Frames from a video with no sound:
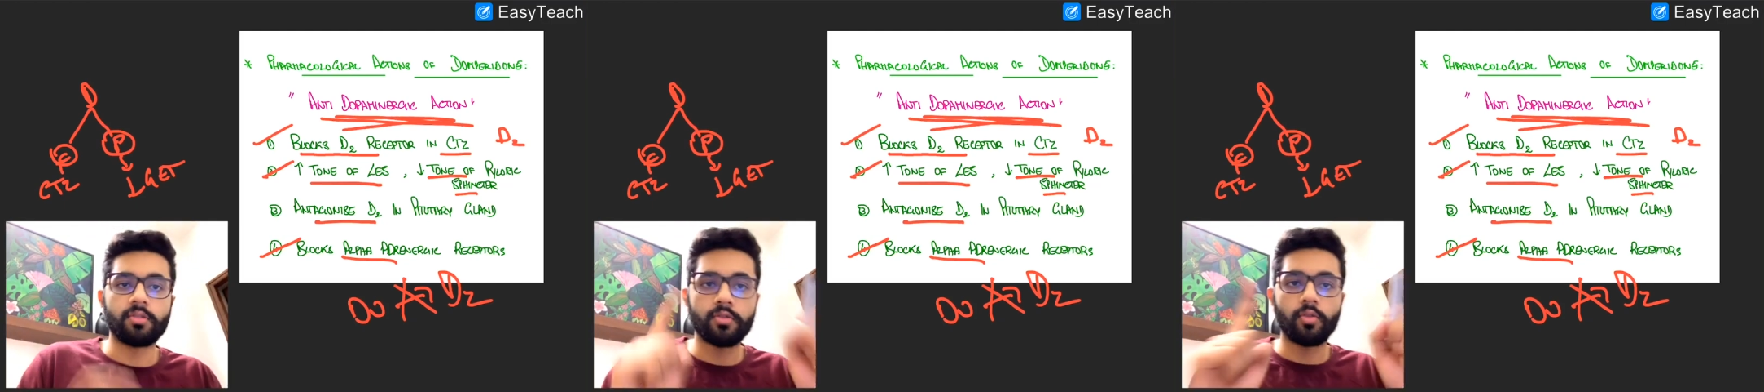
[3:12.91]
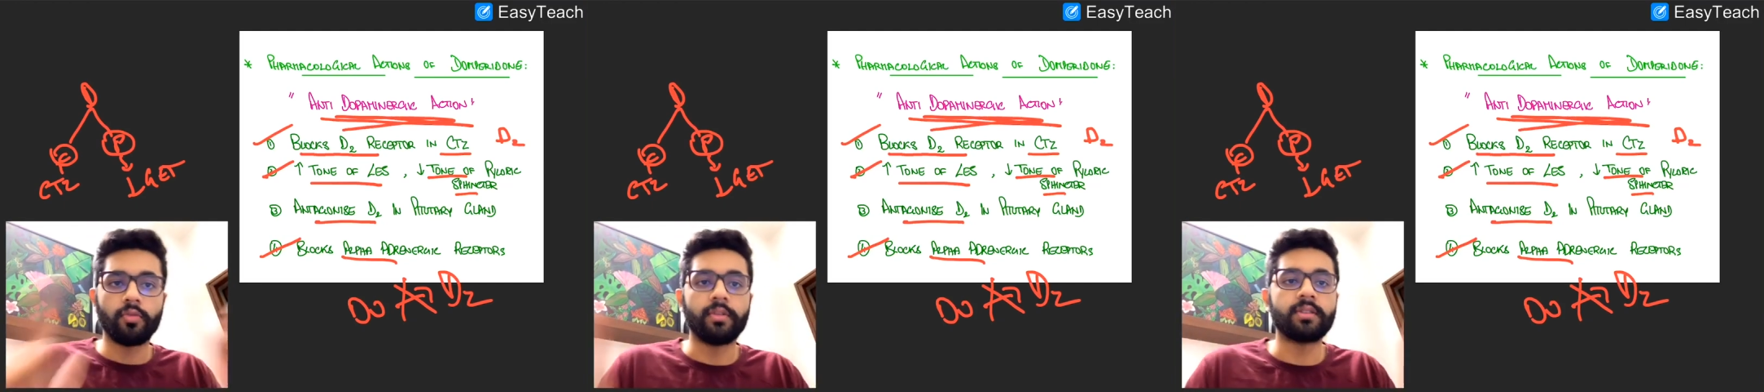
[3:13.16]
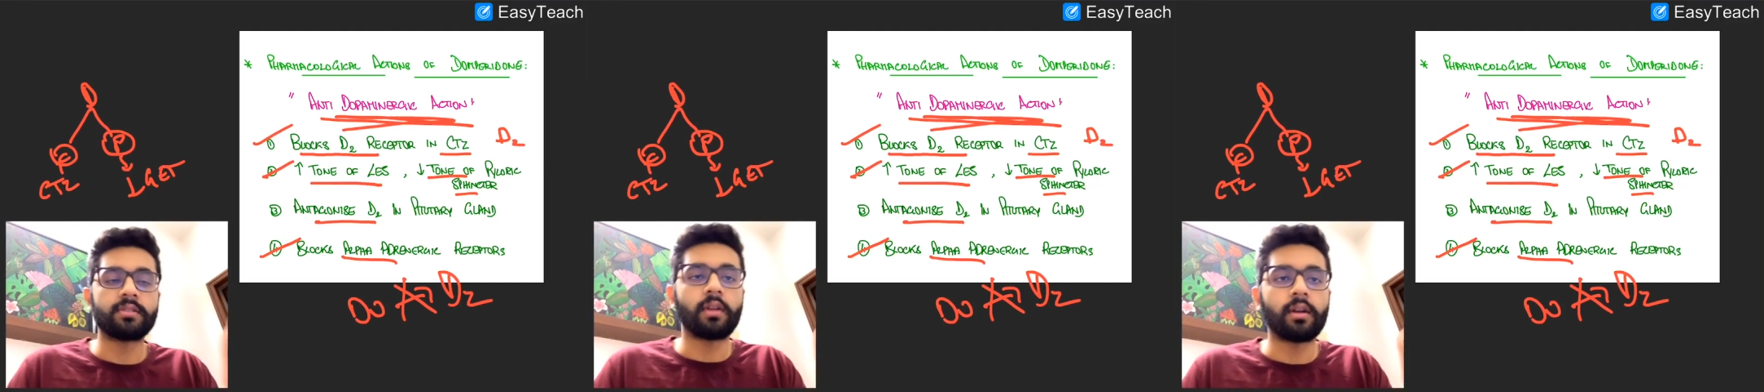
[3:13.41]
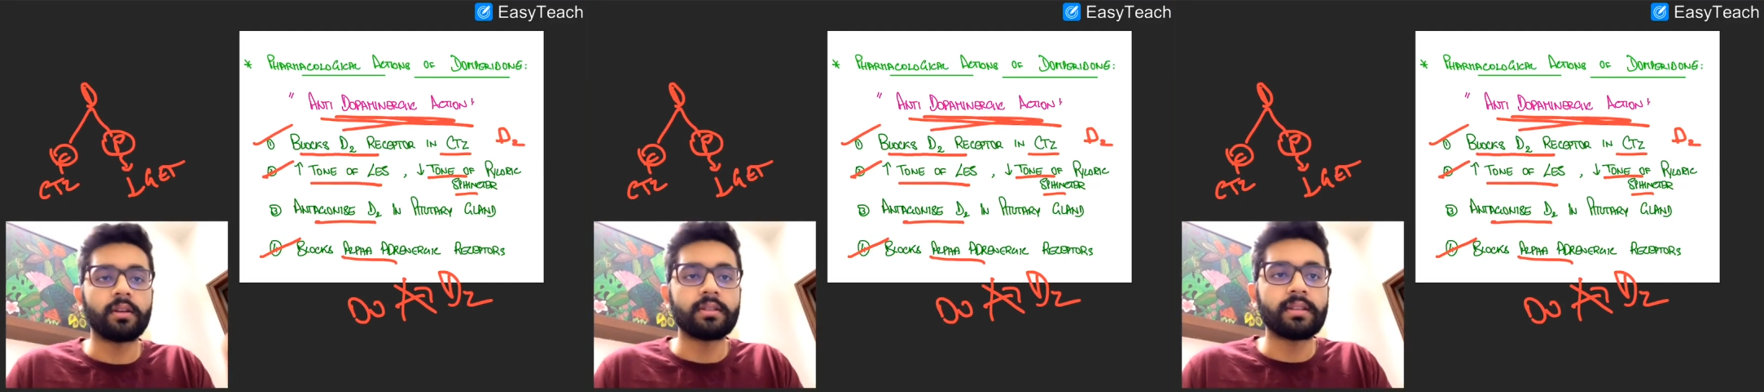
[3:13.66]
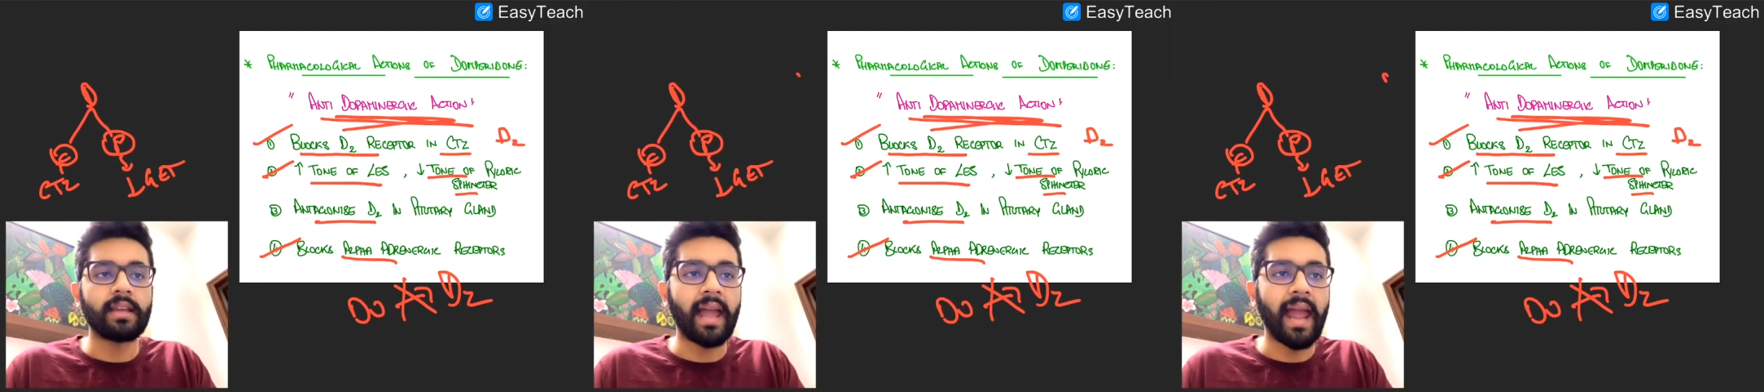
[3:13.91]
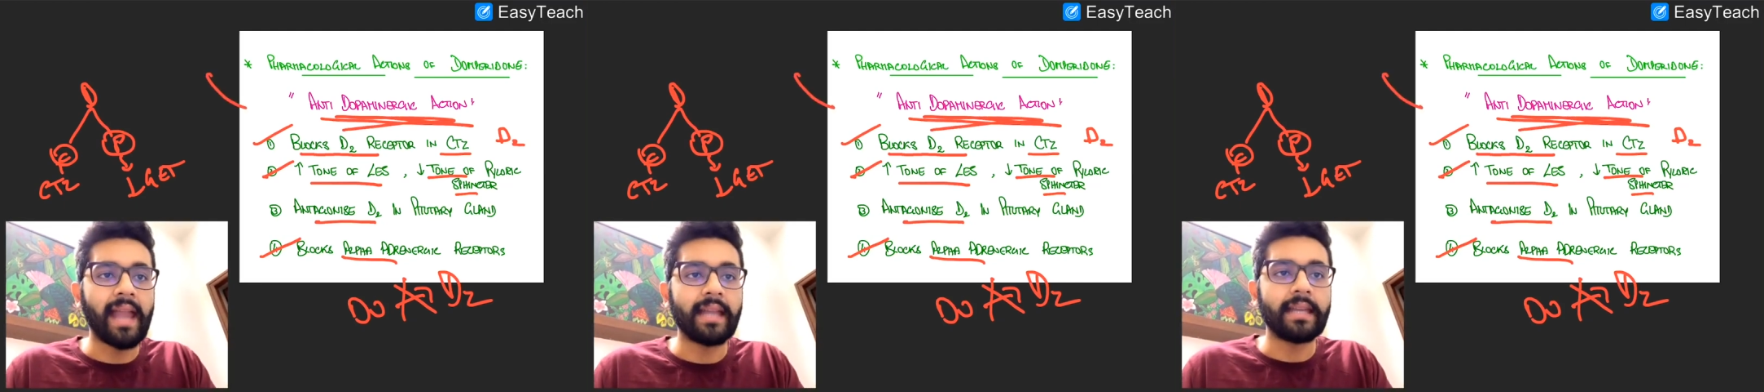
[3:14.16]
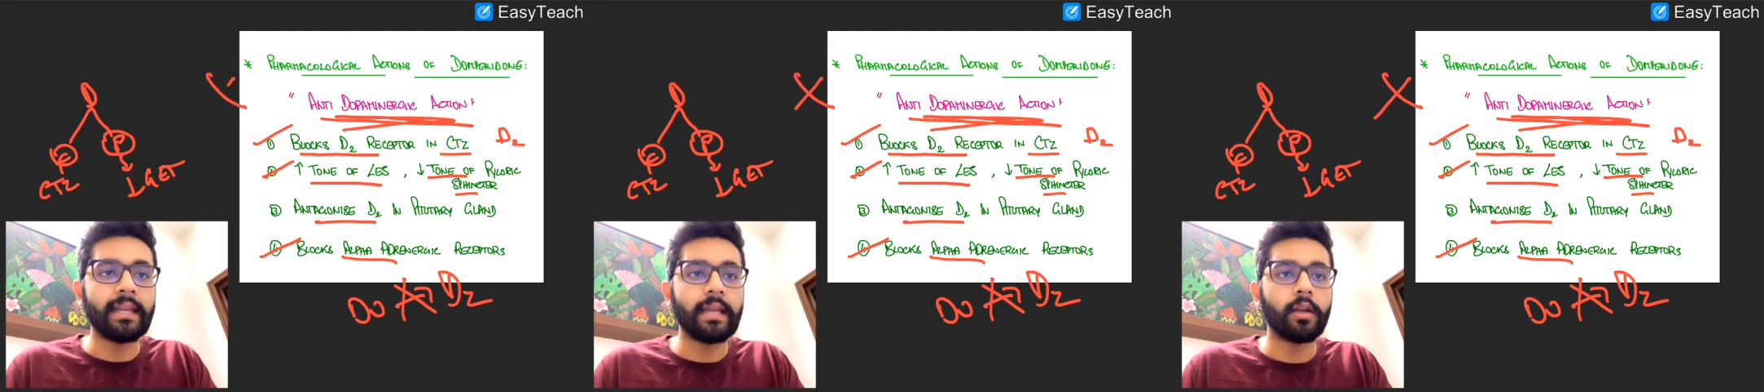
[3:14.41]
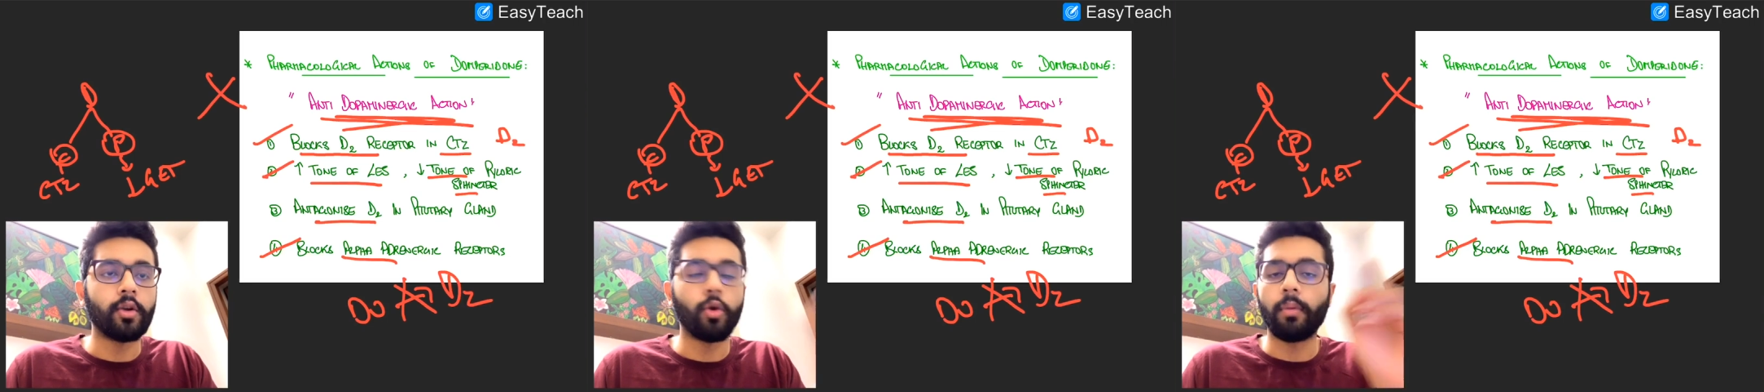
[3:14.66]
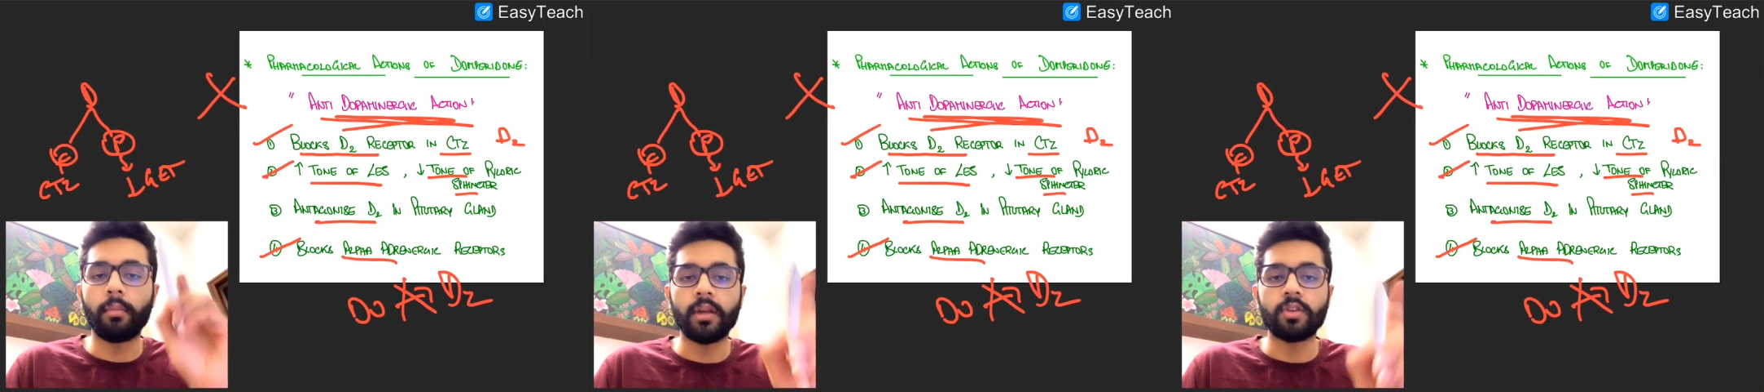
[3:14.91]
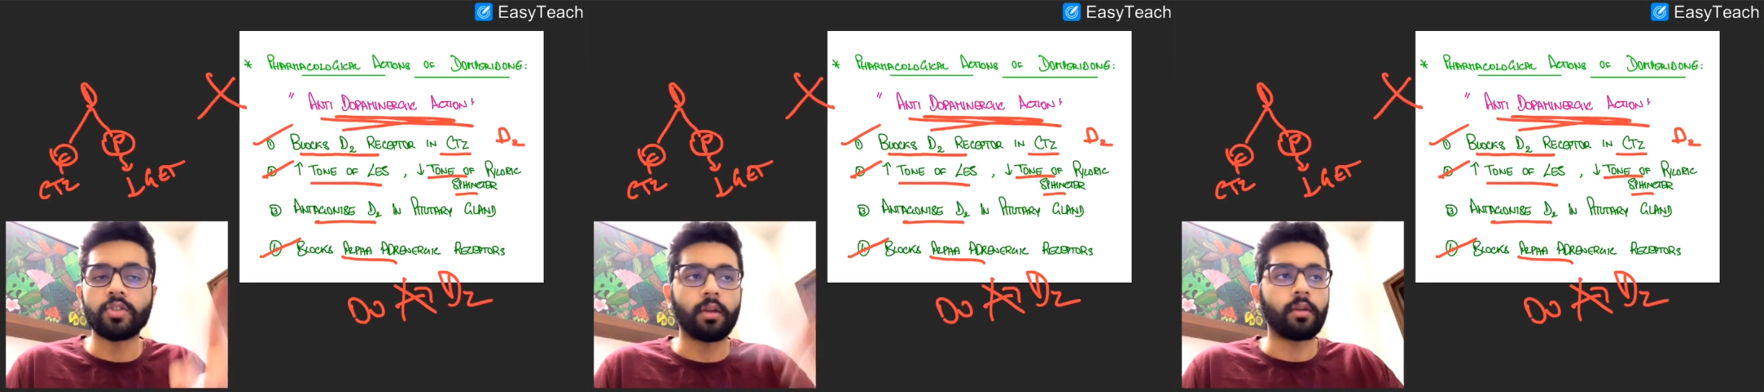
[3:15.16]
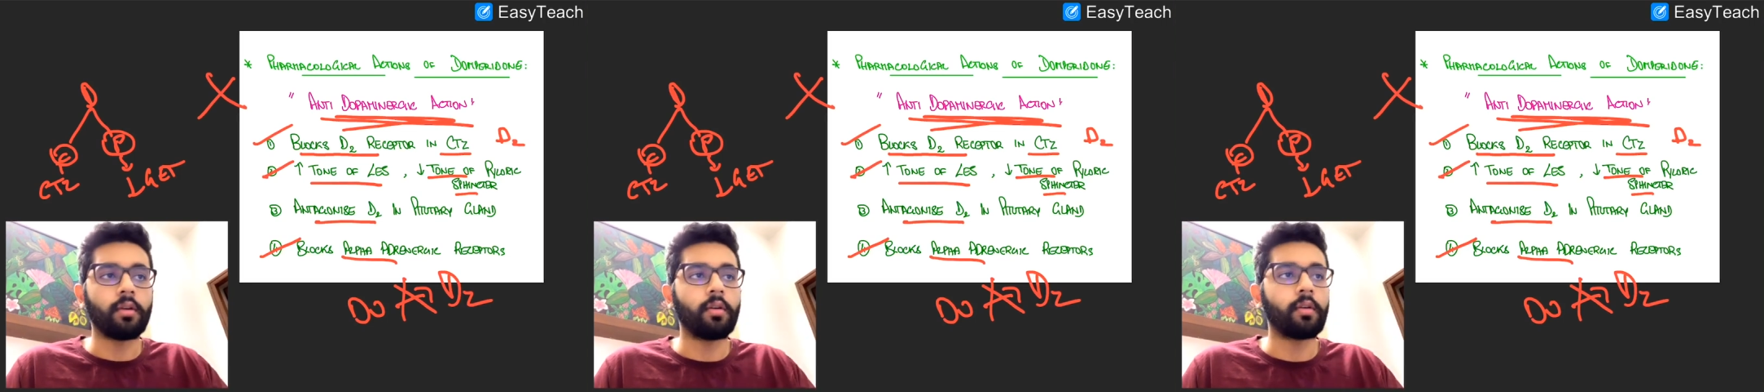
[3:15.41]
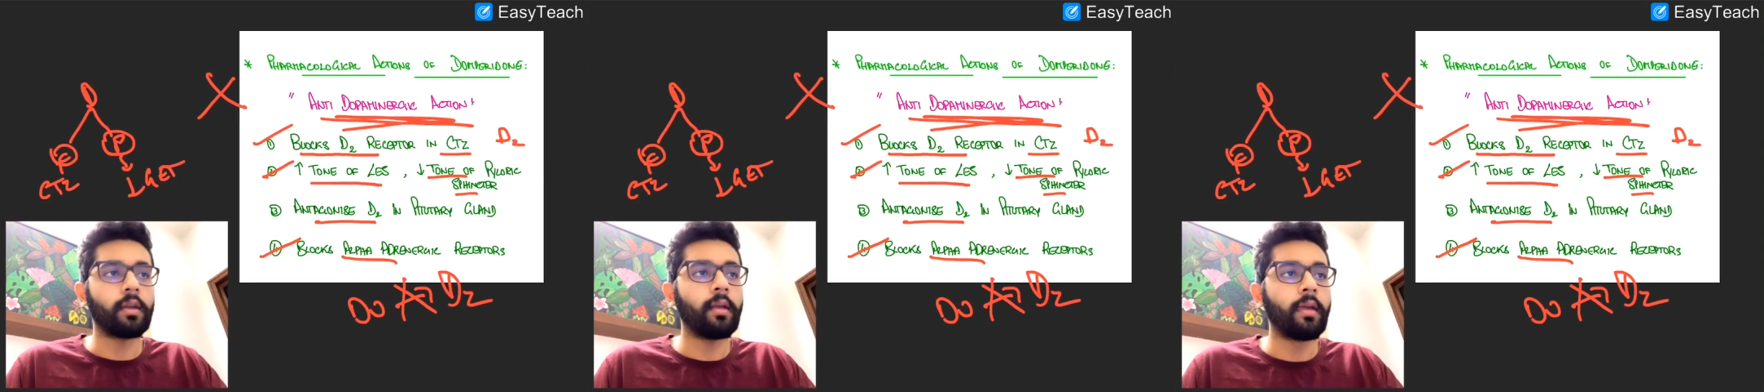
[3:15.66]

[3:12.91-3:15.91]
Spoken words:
So this drug is anti-dopaminergic. Okay.